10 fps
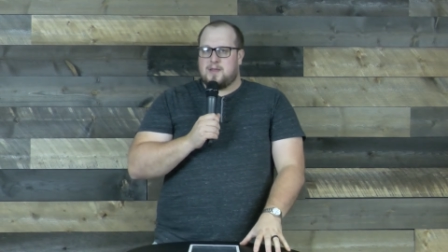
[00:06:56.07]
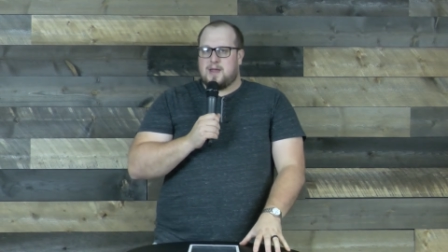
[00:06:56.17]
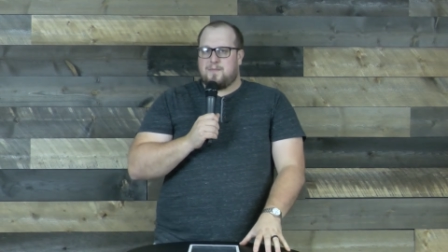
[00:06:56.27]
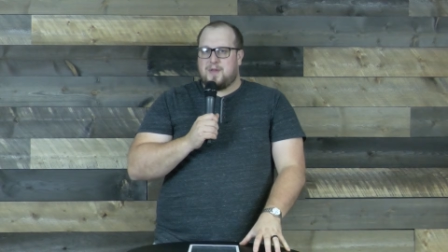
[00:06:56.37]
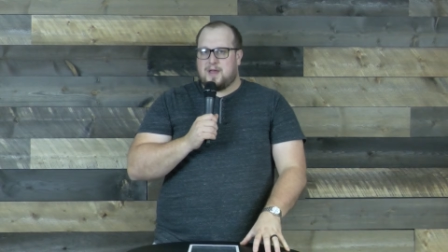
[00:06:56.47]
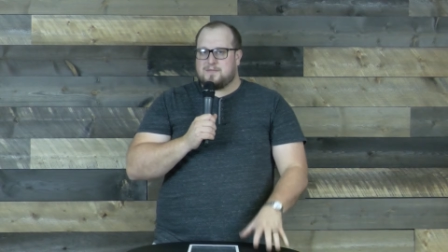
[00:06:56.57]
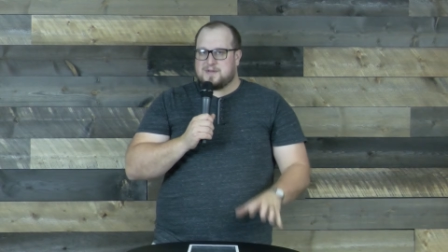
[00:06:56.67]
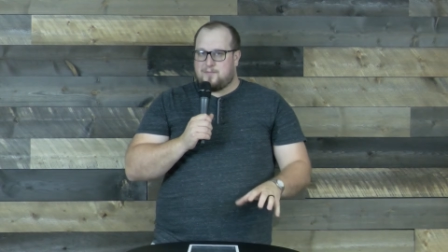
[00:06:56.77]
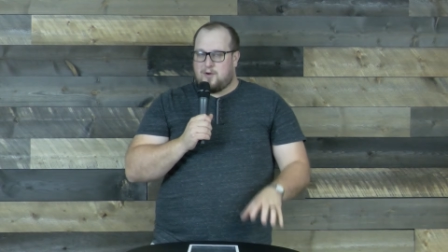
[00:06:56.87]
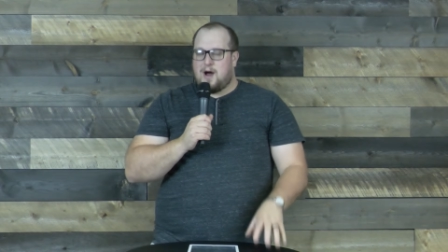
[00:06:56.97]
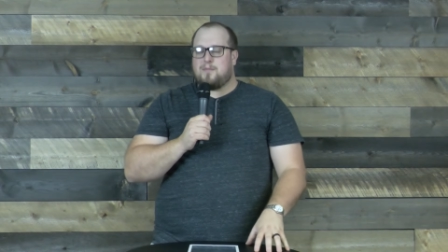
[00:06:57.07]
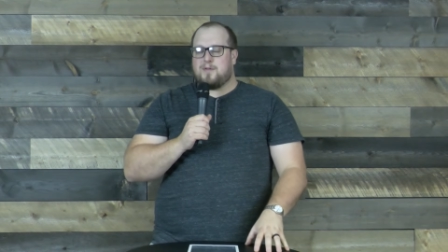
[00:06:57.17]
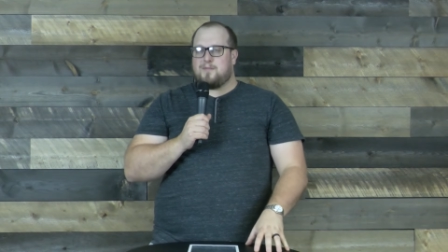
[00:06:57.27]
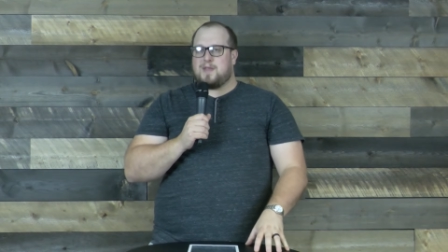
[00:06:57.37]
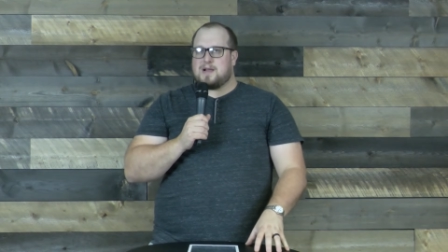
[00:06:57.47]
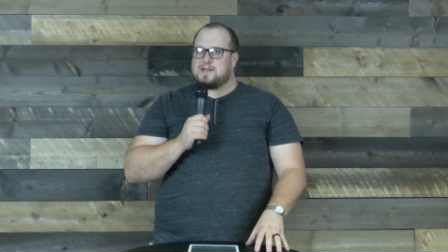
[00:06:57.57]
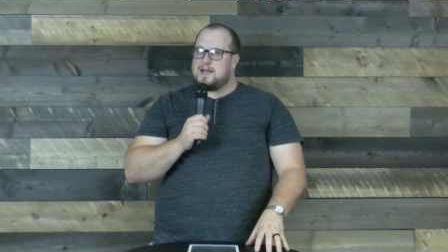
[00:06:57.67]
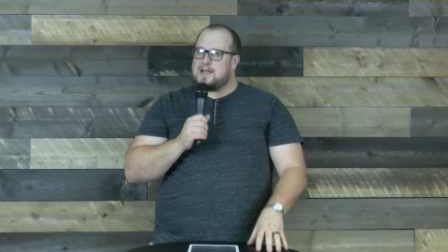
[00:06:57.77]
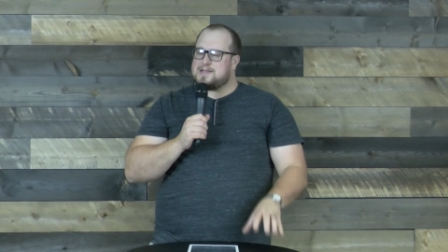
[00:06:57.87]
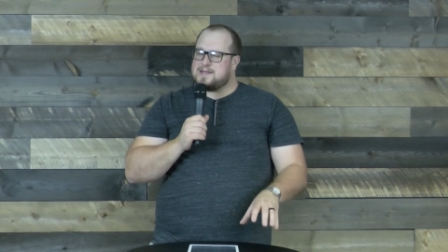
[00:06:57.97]
That becomes a problem.
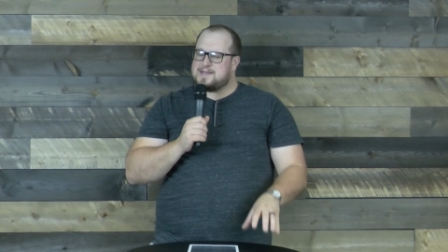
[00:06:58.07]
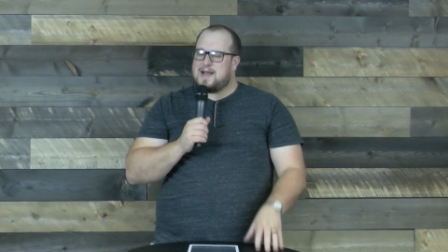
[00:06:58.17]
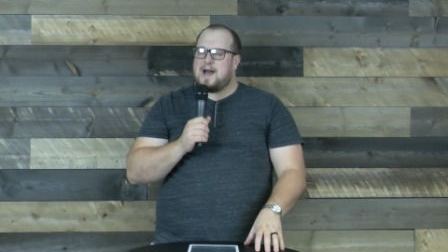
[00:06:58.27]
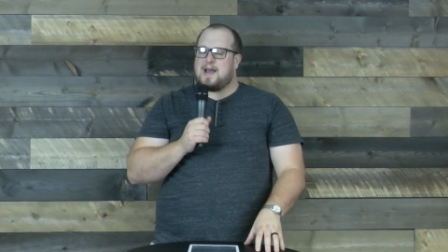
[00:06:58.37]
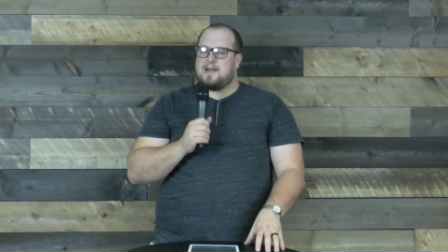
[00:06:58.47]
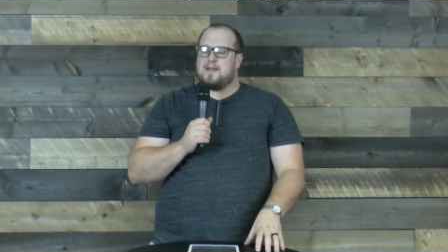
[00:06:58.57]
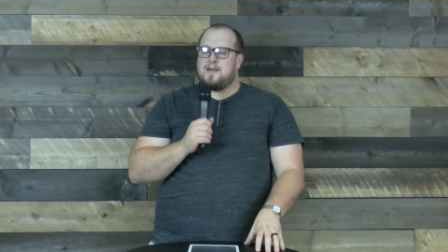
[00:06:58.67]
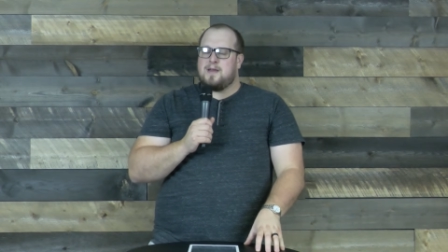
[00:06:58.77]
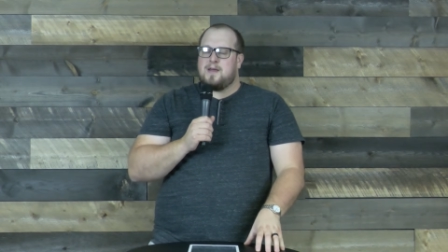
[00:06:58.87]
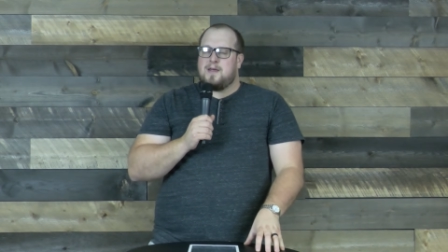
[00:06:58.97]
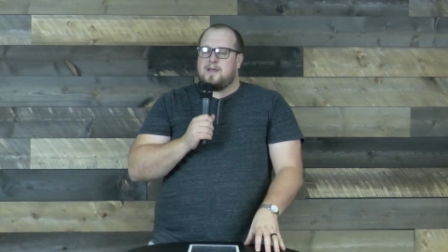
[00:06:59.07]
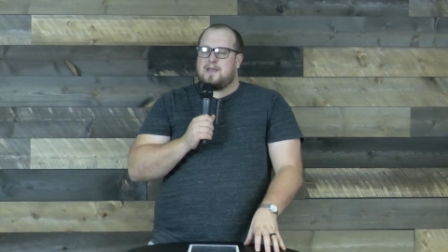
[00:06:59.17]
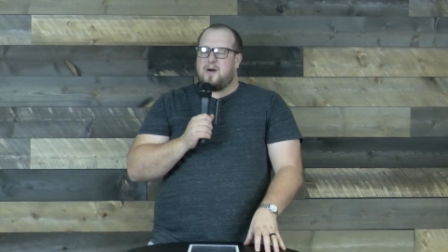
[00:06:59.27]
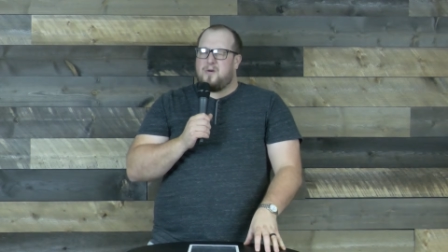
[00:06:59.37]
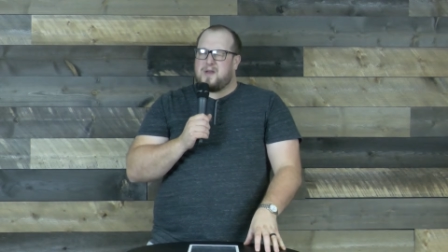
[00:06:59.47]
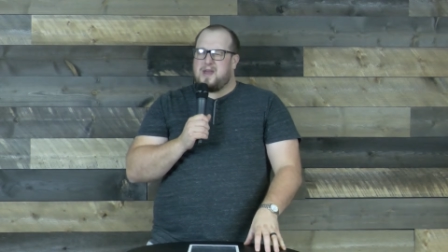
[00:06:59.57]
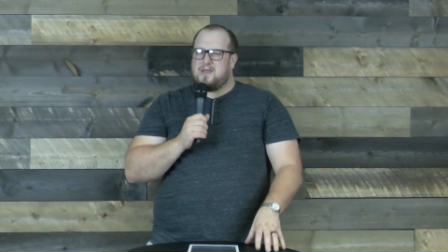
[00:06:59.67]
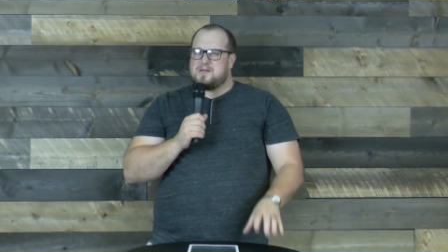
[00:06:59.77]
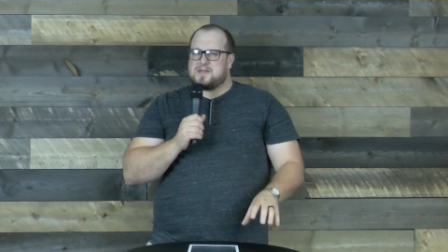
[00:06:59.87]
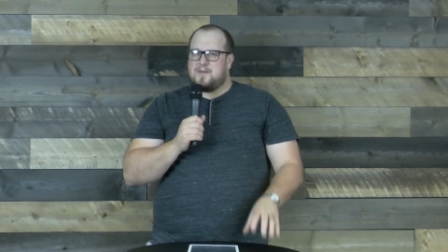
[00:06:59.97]
That's a sign that, okay,
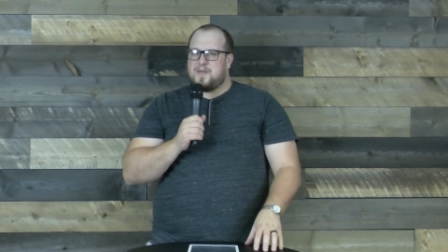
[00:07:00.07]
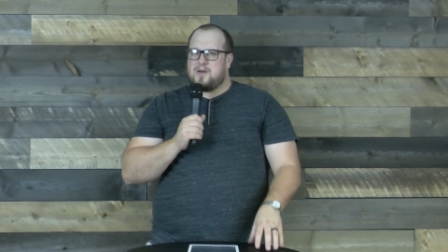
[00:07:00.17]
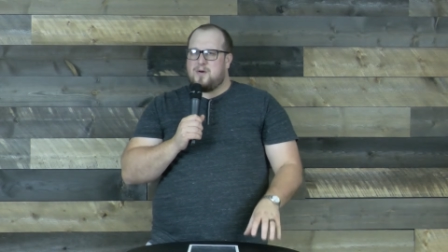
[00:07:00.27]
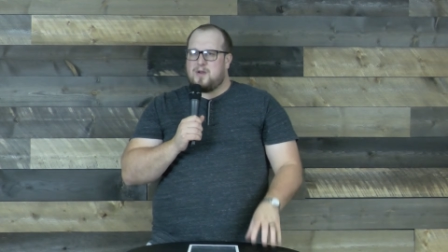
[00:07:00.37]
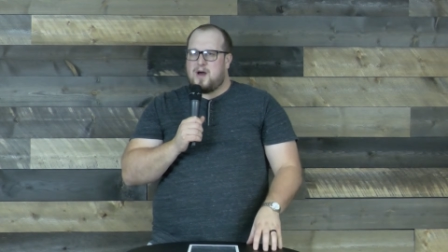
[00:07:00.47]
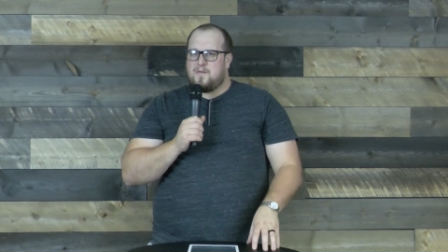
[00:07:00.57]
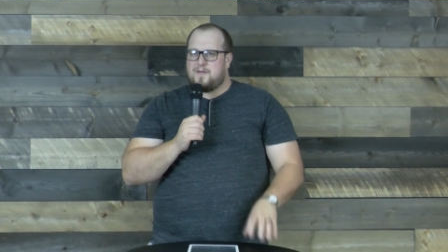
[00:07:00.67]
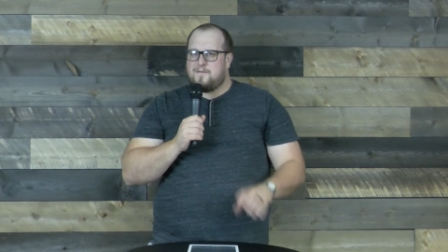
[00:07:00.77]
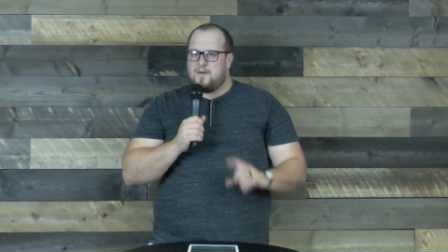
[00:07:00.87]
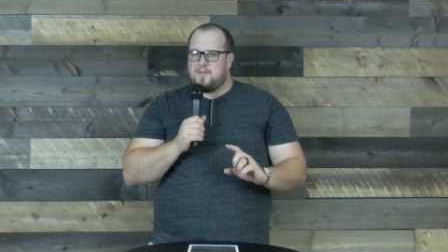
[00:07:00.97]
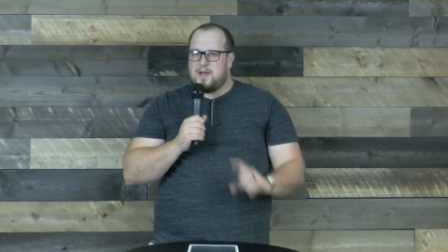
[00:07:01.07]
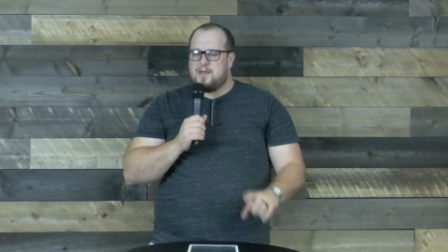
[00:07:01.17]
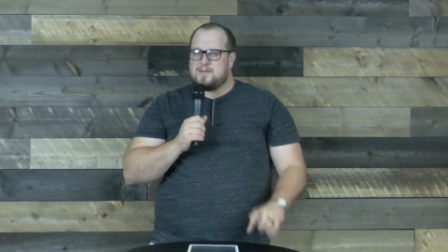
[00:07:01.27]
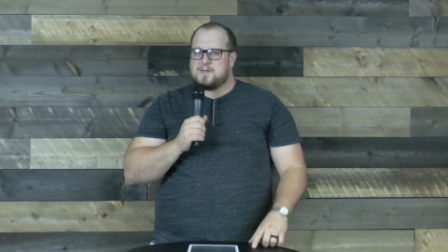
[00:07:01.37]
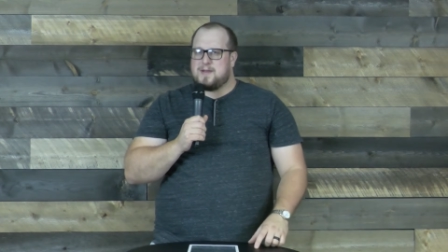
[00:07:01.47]
there's something going on with the fruit of my lips,